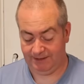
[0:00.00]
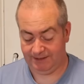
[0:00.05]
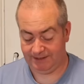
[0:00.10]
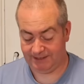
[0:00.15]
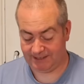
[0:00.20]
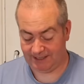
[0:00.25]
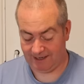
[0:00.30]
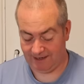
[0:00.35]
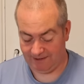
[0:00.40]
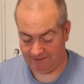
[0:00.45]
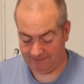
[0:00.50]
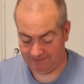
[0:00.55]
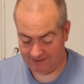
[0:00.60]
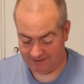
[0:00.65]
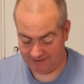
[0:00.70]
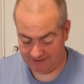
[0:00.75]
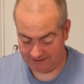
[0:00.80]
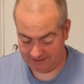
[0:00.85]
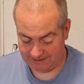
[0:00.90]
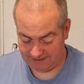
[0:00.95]
scale.
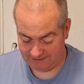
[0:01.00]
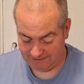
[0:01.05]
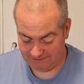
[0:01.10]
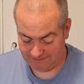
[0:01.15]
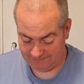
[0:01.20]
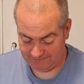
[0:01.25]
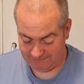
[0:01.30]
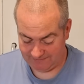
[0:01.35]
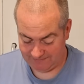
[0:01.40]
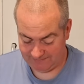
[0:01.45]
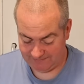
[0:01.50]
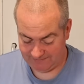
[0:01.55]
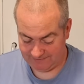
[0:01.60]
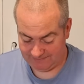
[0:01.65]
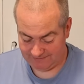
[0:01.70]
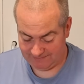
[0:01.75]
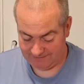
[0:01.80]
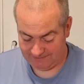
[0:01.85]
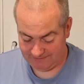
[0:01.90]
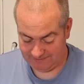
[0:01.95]
How do you turn it off?
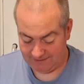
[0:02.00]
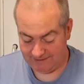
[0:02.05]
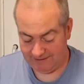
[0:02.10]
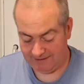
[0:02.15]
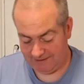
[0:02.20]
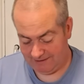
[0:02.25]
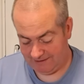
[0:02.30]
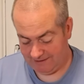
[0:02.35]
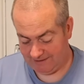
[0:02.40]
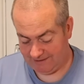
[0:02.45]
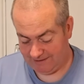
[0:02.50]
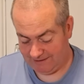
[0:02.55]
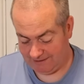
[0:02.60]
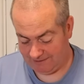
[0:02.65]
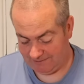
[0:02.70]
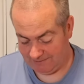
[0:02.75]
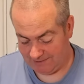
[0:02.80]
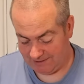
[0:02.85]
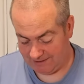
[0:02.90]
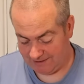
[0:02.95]

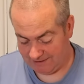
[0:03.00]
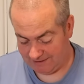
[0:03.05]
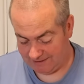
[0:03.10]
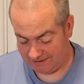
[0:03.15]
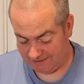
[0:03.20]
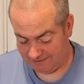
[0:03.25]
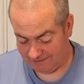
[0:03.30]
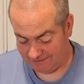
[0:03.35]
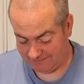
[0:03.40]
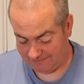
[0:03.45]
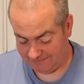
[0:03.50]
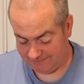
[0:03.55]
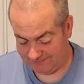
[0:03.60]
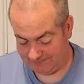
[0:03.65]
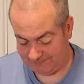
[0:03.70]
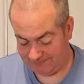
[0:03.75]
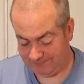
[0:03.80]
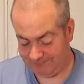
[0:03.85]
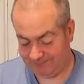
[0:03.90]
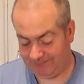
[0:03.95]
Hold down to turn it off.
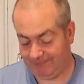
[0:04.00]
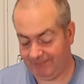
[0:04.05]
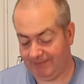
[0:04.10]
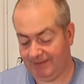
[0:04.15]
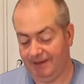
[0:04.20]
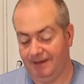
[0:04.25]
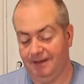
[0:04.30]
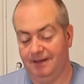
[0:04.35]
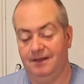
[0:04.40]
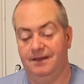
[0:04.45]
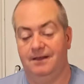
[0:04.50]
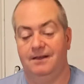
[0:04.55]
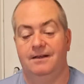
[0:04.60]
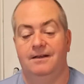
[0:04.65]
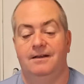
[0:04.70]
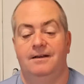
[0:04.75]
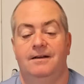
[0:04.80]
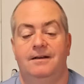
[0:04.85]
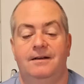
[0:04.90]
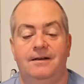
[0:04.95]

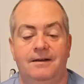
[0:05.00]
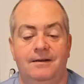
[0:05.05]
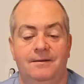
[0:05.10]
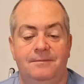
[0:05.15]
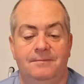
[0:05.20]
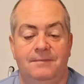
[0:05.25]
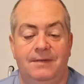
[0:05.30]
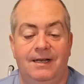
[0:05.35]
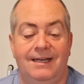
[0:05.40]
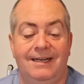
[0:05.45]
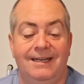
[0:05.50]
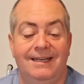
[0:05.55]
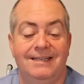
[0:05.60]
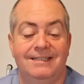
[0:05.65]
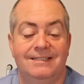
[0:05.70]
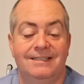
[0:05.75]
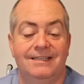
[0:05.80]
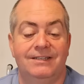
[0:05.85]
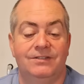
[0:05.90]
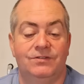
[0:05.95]
And it
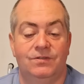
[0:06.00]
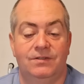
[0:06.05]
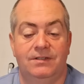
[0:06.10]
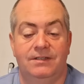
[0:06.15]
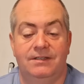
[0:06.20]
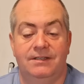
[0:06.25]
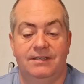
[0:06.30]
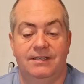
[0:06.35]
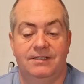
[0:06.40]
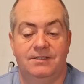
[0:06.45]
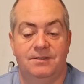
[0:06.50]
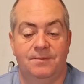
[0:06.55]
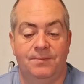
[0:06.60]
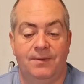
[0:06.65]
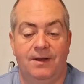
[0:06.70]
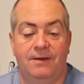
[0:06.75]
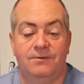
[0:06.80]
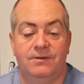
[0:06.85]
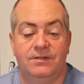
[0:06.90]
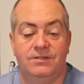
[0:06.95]
is literally, it's
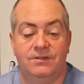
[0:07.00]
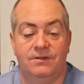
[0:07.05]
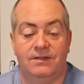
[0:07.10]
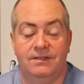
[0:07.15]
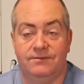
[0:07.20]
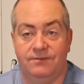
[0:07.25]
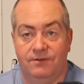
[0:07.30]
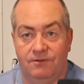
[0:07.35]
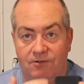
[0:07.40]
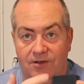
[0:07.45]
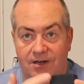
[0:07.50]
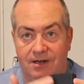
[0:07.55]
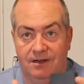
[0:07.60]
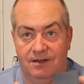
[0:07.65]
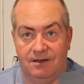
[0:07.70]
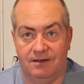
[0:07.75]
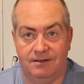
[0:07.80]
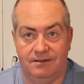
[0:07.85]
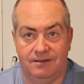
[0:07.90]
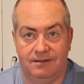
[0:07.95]
about the size of a credit
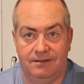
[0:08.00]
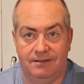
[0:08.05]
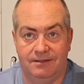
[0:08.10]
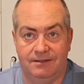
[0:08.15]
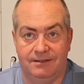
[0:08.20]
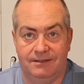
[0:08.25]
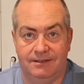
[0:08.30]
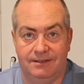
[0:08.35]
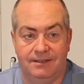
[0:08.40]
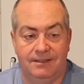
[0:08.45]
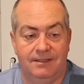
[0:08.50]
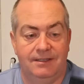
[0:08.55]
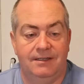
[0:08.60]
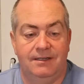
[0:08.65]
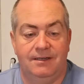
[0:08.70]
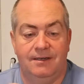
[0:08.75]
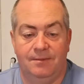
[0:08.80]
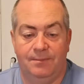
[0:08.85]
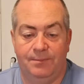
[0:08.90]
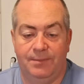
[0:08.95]
card,
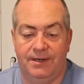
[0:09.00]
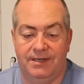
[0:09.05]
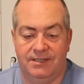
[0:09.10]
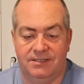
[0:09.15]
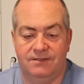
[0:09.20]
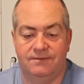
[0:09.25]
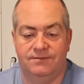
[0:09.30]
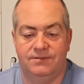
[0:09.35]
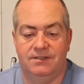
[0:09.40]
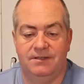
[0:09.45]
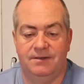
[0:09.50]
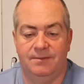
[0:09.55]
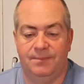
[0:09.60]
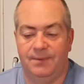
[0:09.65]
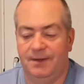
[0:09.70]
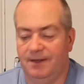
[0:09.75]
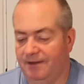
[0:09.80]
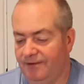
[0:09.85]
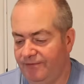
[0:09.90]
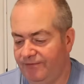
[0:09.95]
but it's obviously
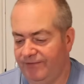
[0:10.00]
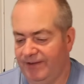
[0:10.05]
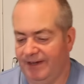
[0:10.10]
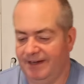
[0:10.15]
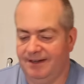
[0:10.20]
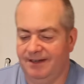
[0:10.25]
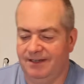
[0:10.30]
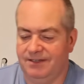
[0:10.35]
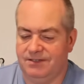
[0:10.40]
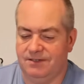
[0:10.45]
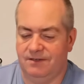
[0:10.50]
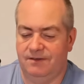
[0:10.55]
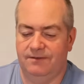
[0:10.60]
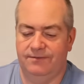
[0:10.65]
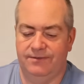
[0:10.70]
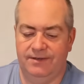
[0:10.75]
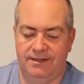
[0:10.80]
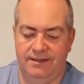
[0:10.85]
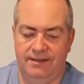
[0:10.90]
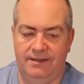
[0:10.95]
about a thickness
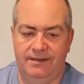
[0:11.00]
of